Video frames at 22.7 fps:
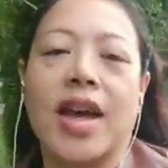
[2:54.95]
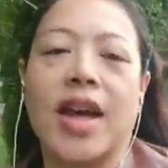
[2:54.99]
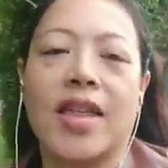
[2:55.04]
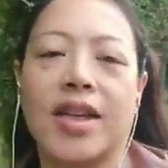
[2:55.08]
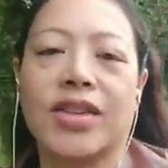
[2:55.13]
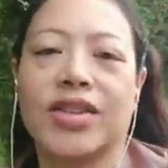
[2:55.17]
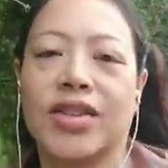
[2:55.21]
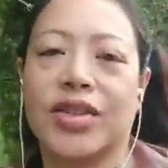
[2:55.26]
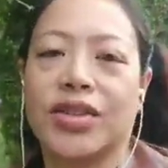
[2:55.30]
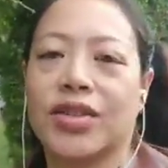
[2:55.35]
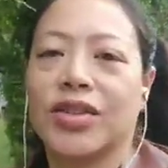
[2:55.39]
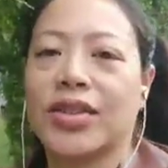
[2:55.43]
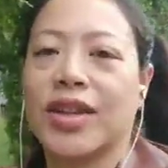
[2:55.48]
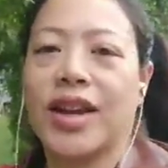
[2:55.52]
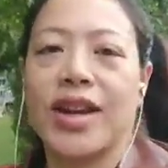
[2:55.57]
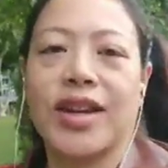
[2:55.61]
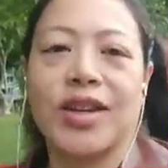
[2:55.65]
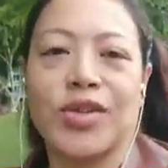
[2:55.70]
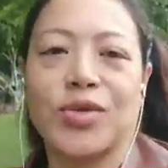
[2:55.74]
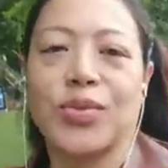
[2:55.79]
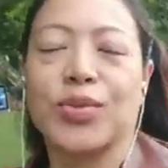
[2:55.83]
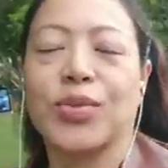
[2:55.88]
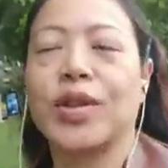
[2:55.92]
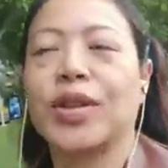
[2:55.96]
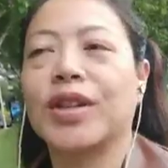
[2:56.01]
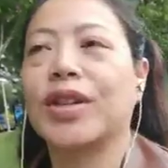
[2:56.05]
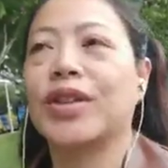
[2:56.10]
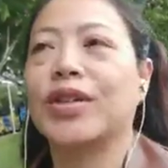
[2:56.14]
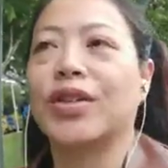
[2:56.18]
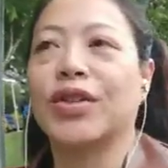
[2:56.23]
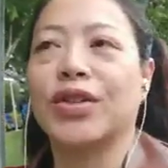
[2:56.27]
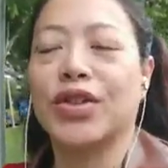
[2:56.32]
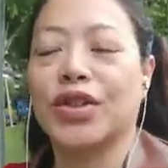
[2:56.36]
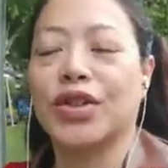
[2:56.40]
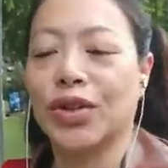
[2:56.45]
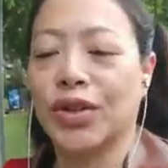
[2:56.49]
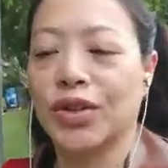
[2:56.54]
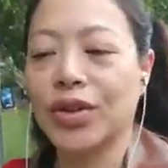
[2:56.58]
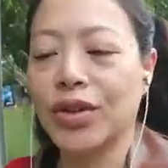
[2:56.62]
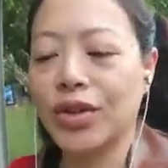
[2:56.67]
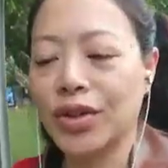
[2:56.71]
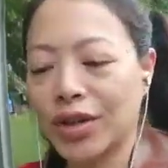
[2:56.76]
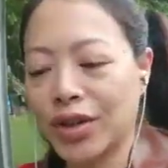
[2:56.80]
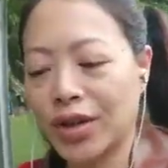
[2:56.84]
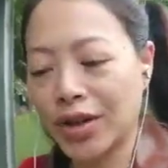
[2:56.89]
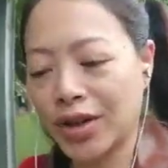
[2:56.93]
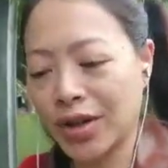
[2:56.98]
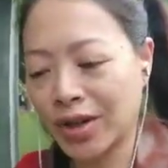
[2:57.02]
That is really not true.